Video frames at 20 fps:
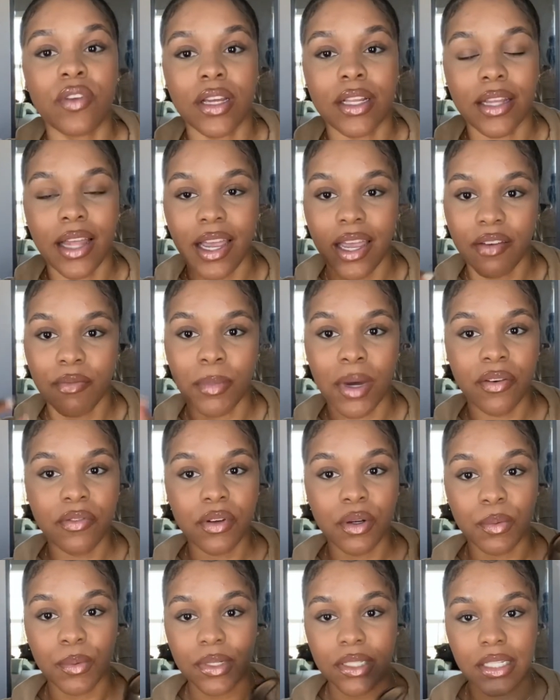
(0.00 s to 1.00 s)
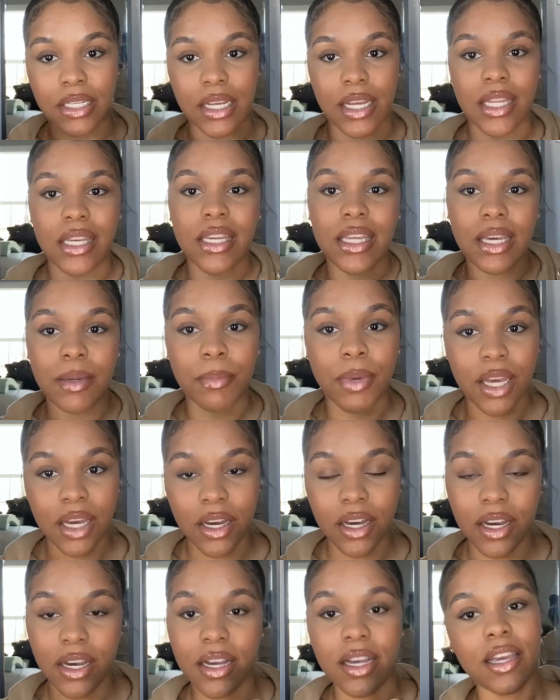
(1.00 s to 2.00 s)
Like if my foot was any
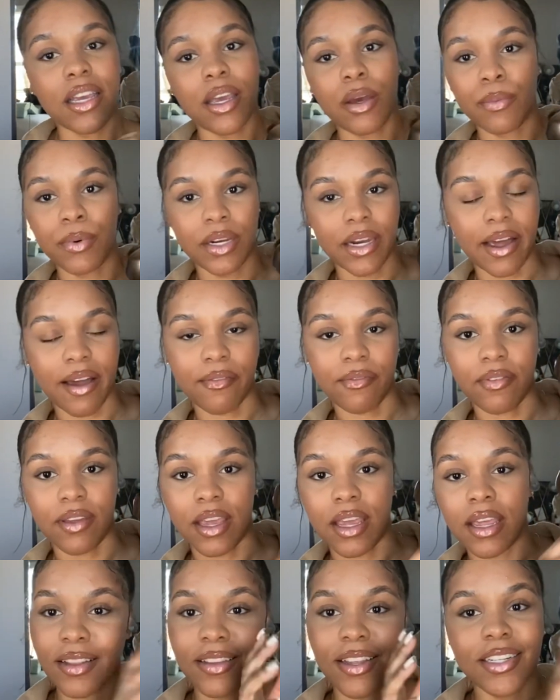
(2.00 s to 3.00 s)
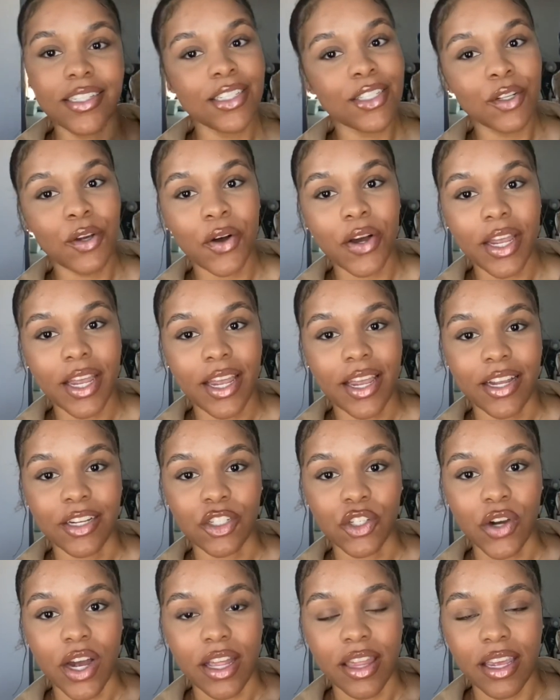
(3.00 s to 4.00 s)
bigger, it would not fit. Let's just go ahead and
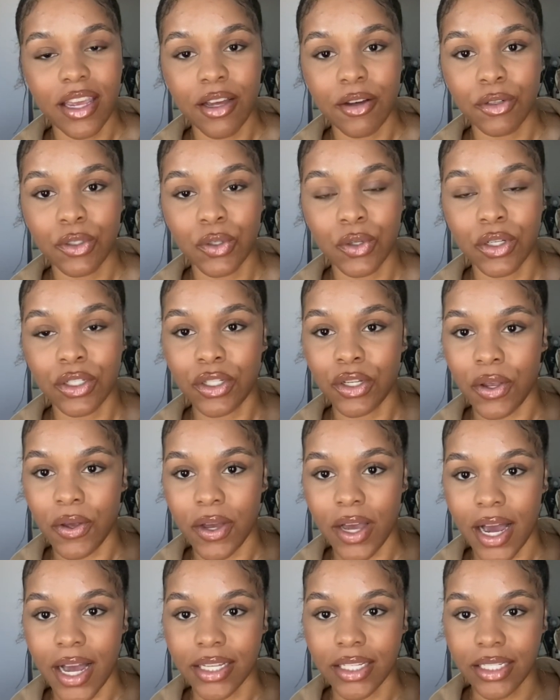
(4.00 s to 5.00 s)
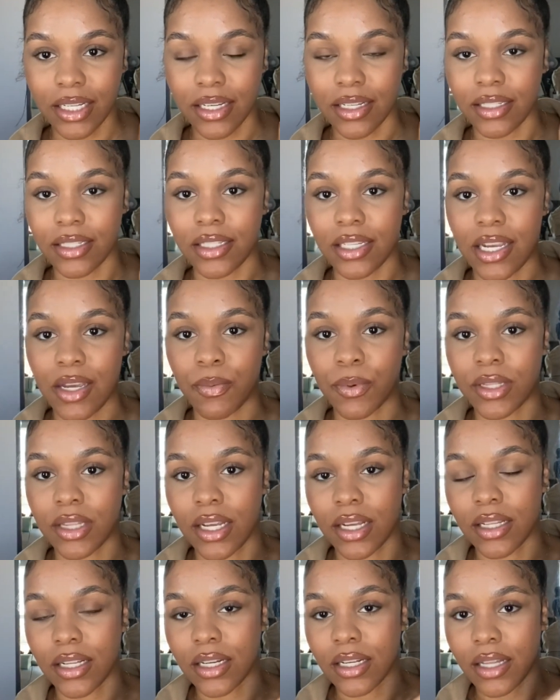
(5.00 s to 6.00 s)
try the heels on so you guys can see what they
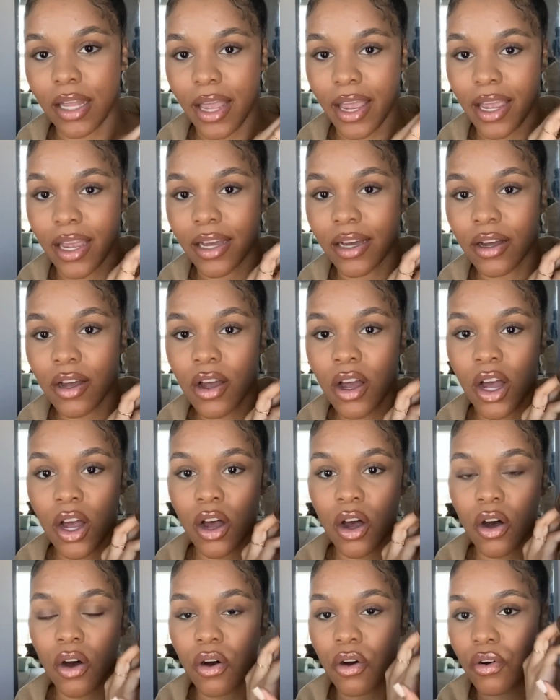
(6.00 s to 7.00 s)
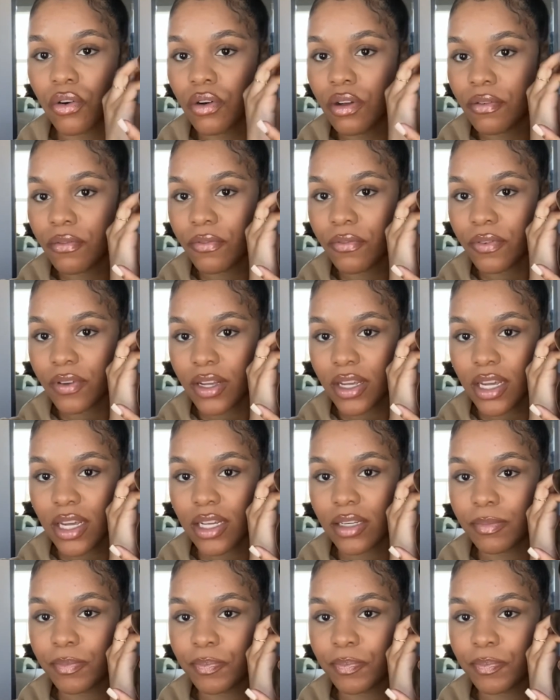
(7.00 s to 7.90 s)
look like on foot.